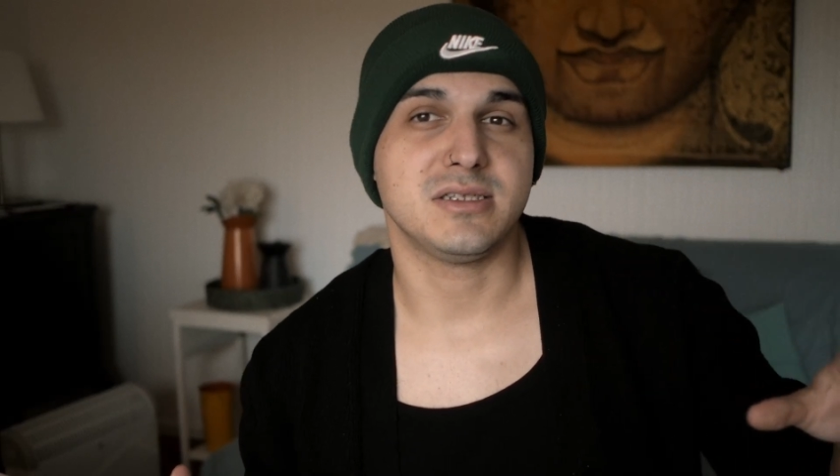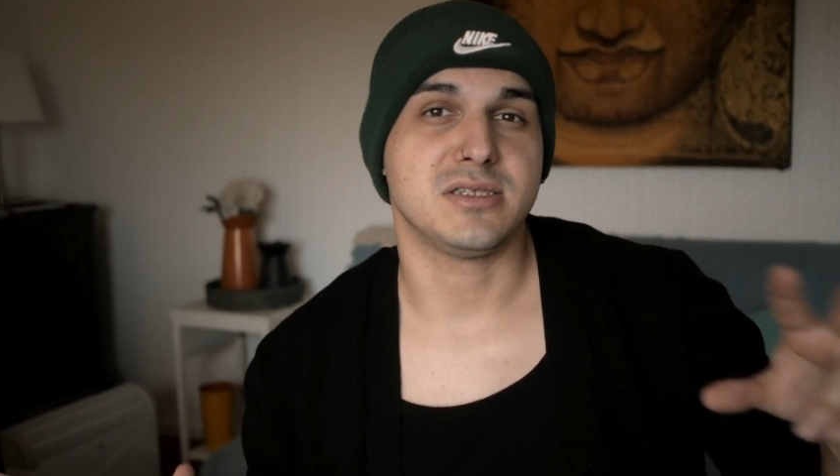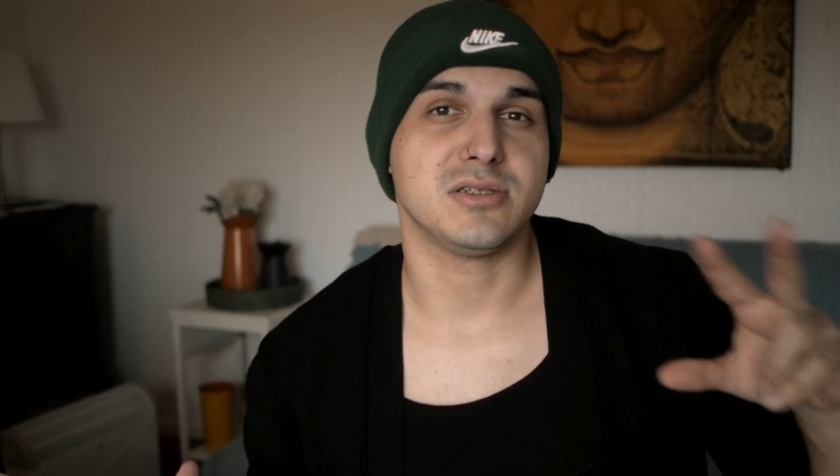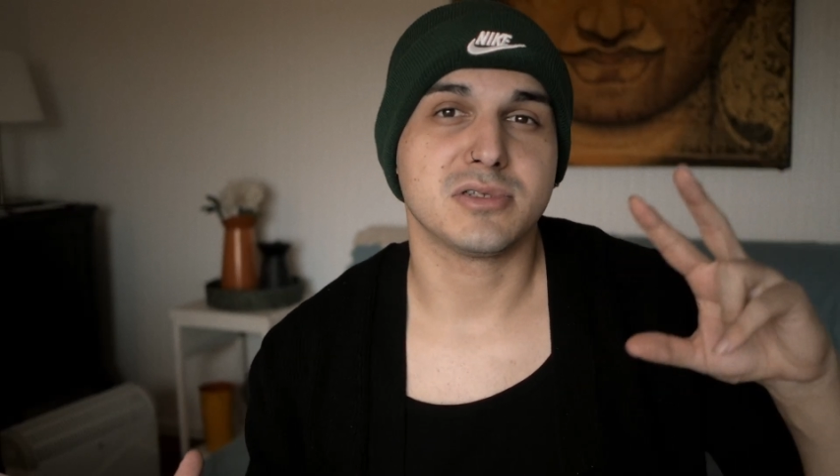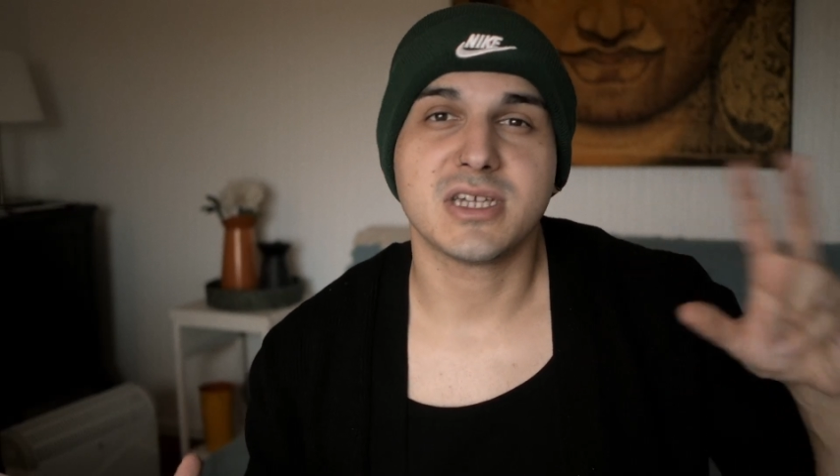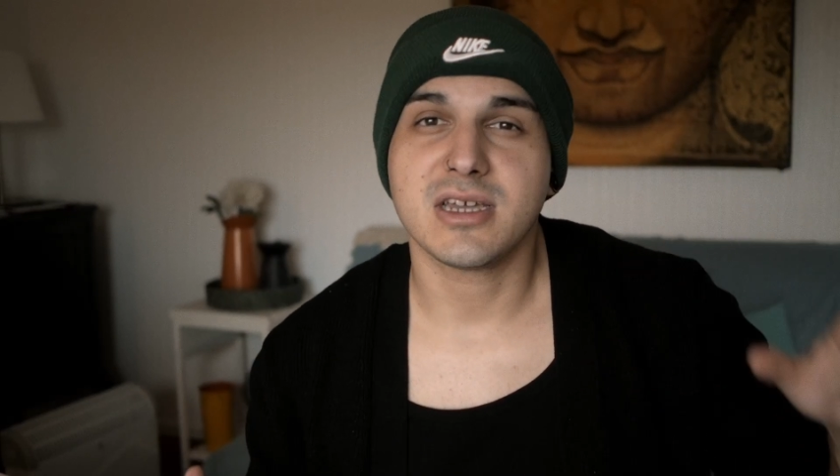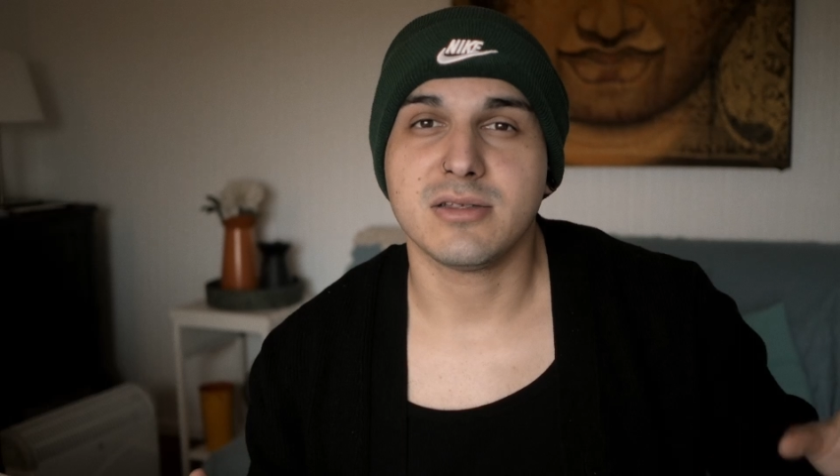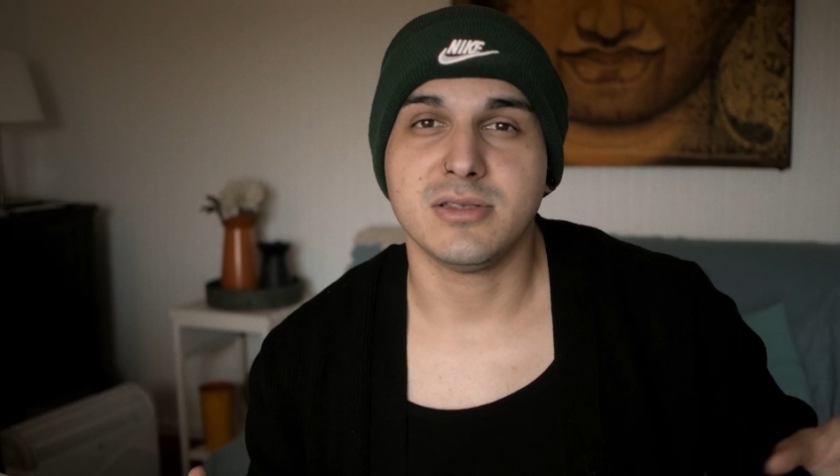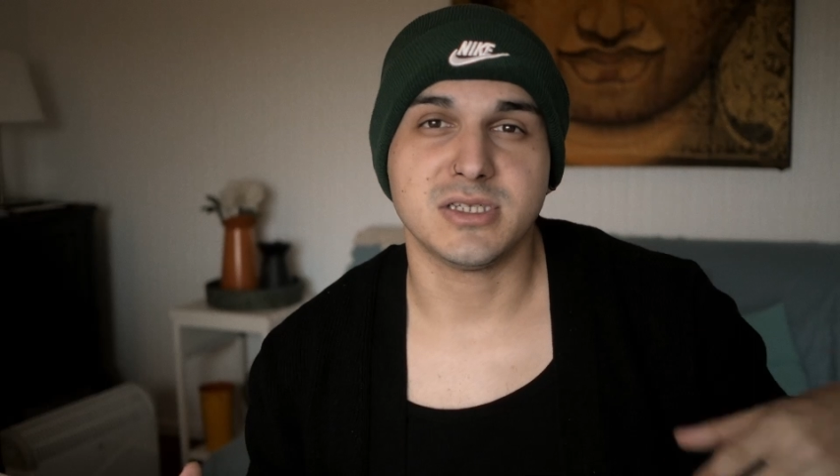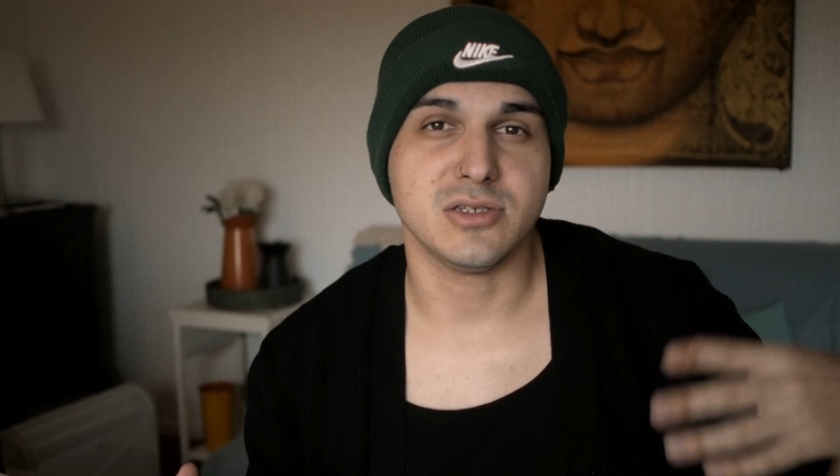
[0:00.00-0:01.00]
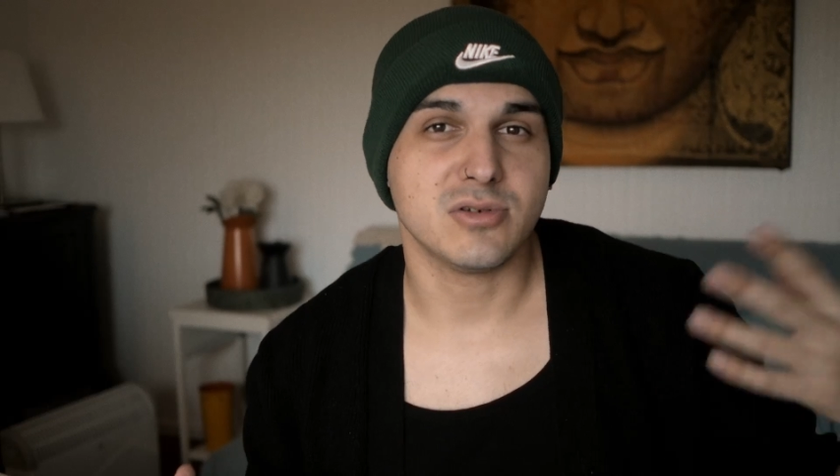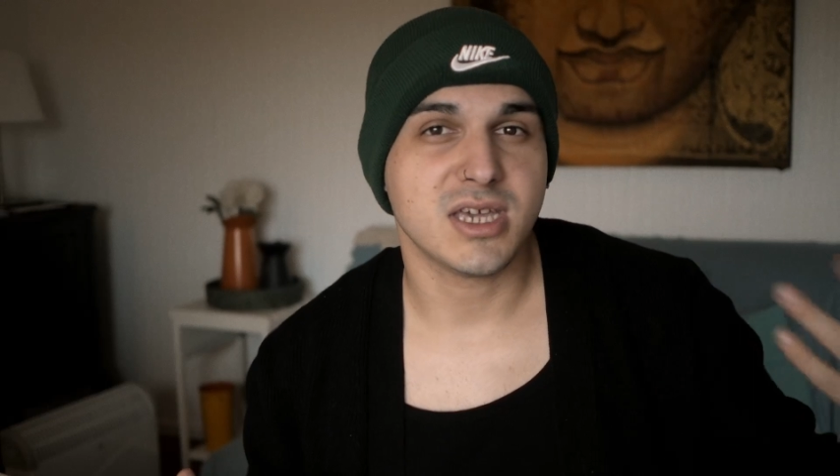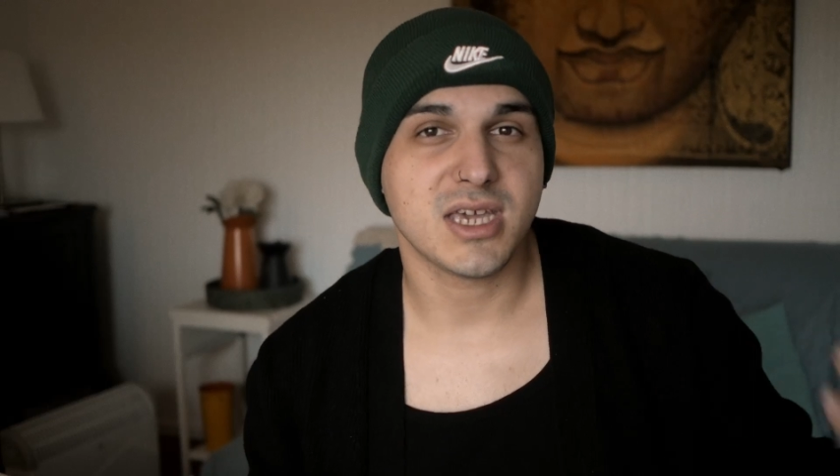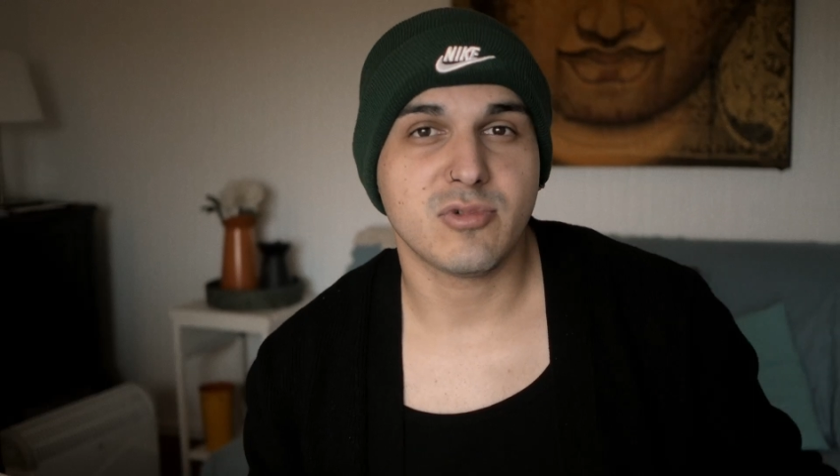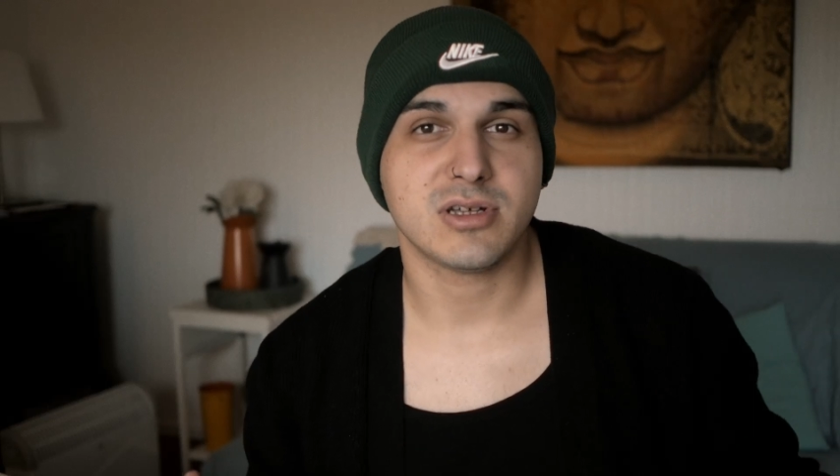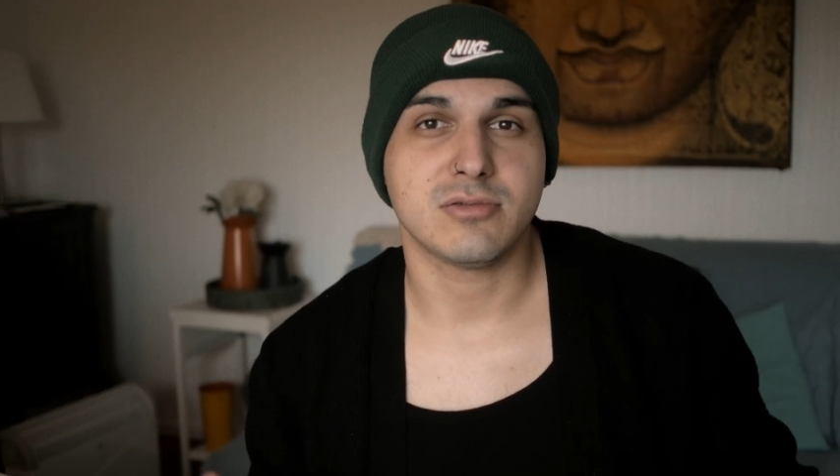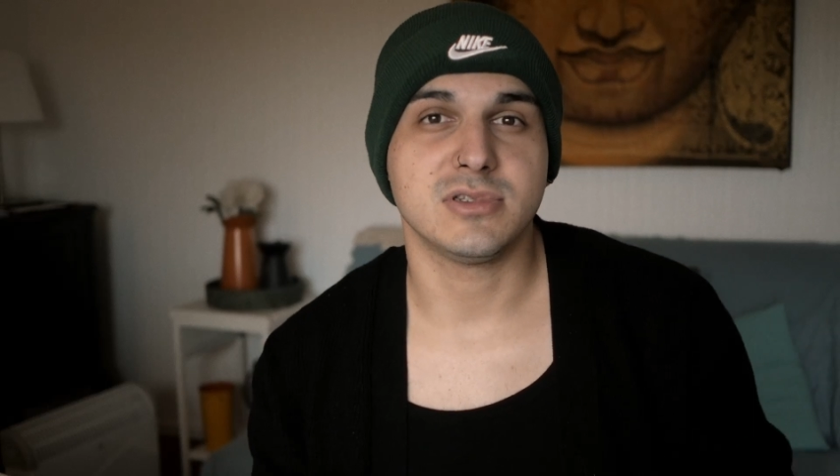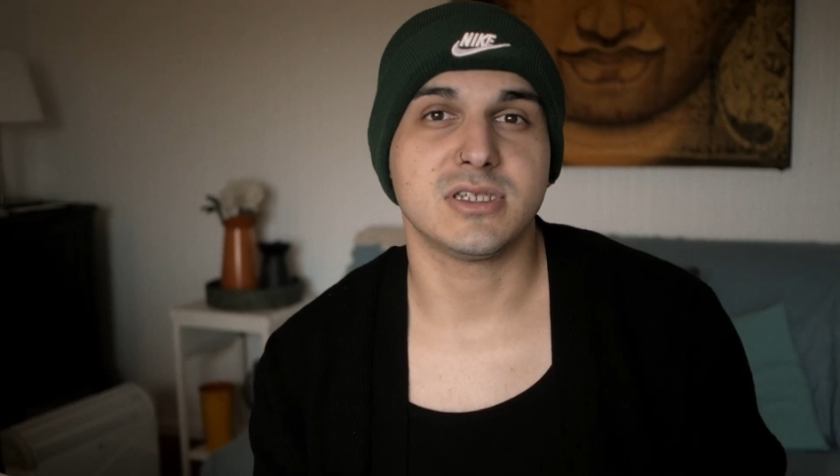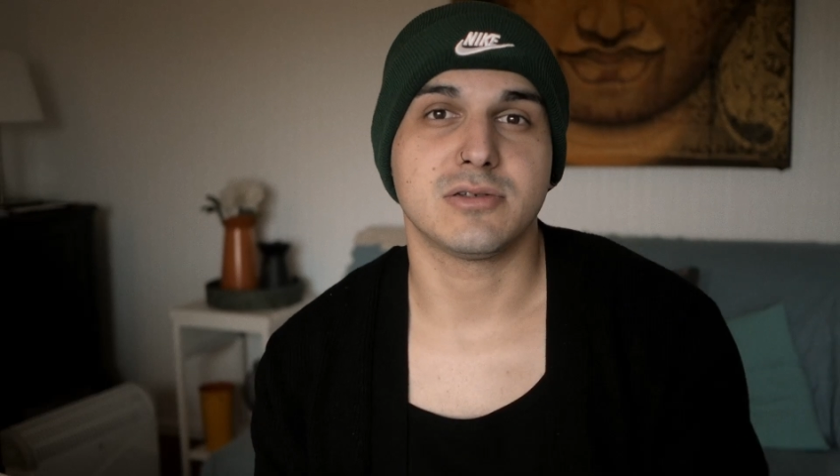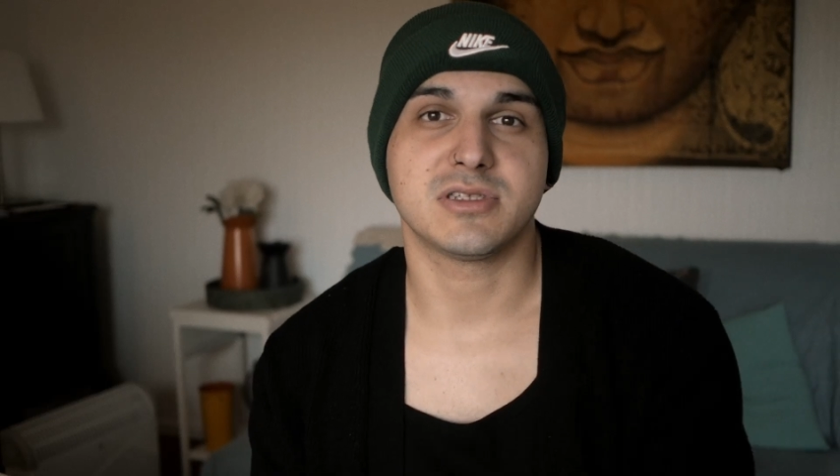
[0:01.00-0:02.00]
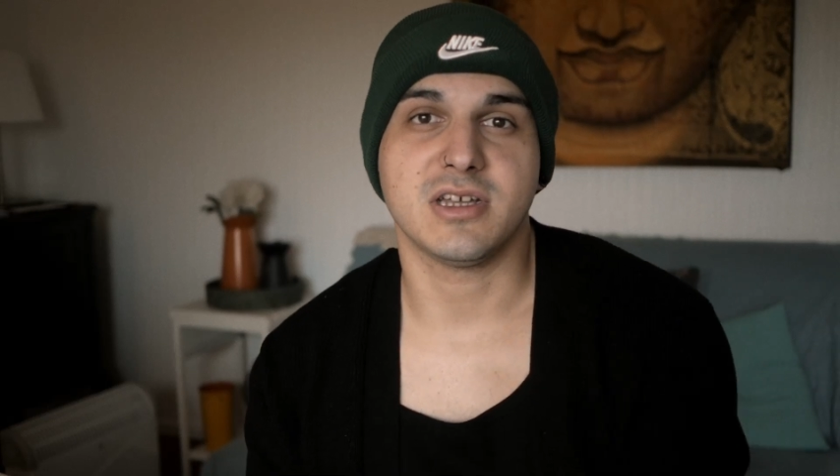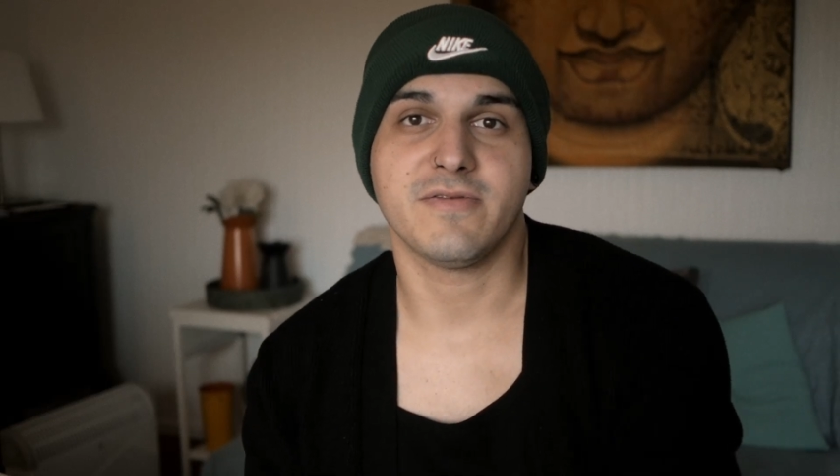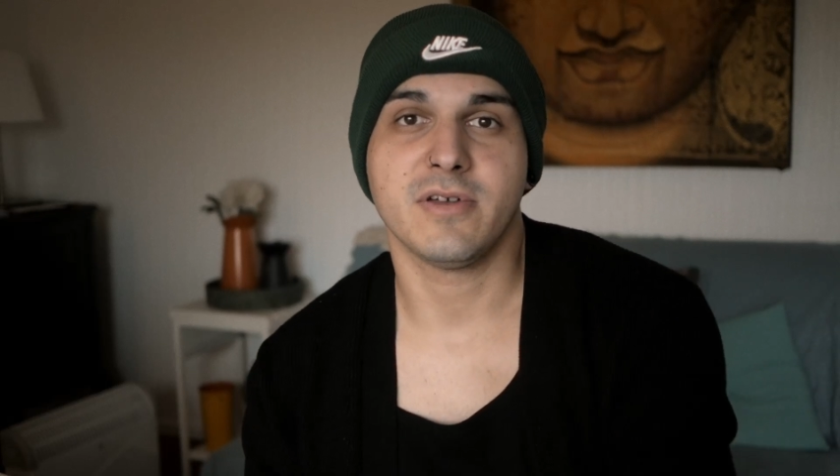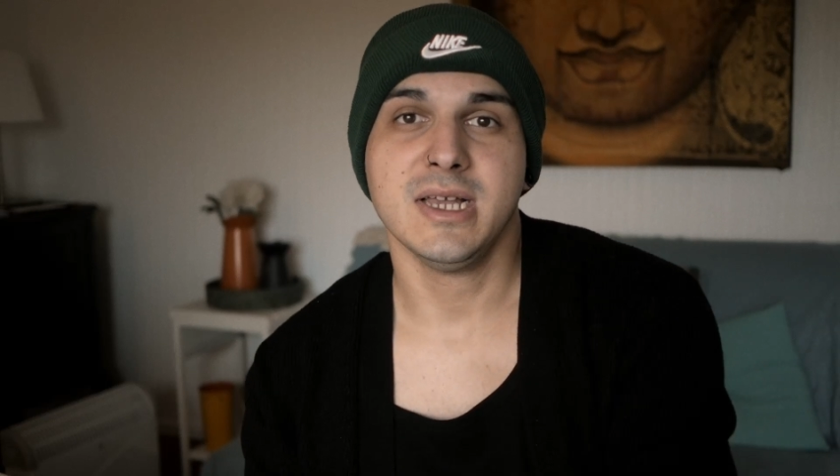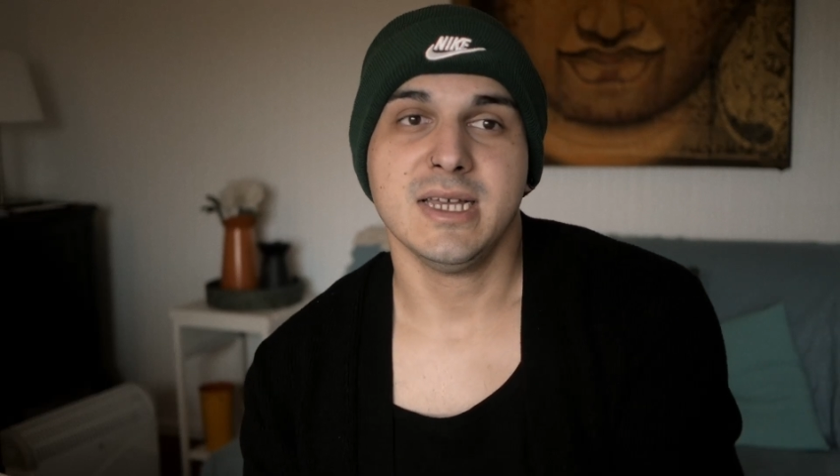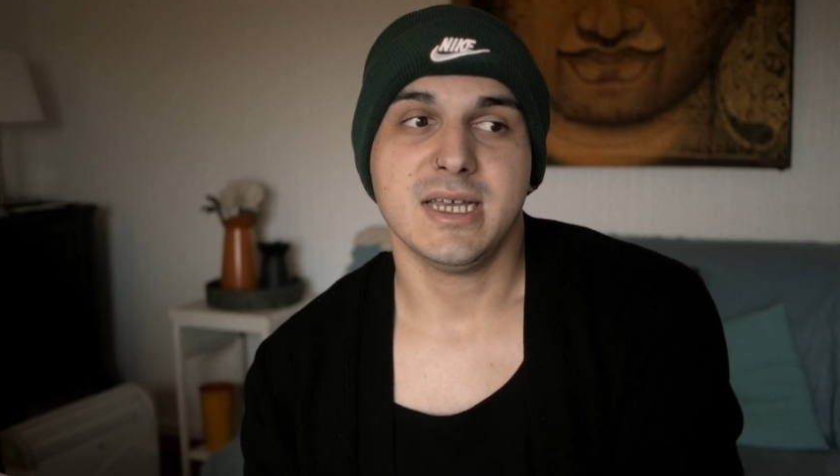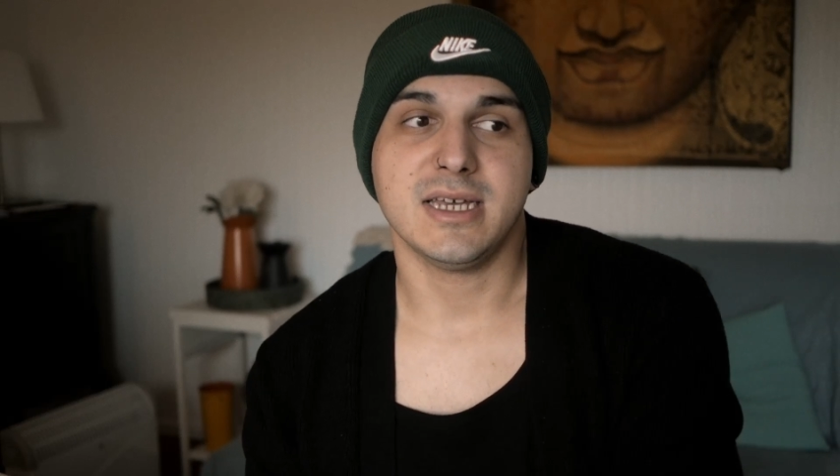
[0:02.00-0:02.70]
this new camera, all this kind of stuff.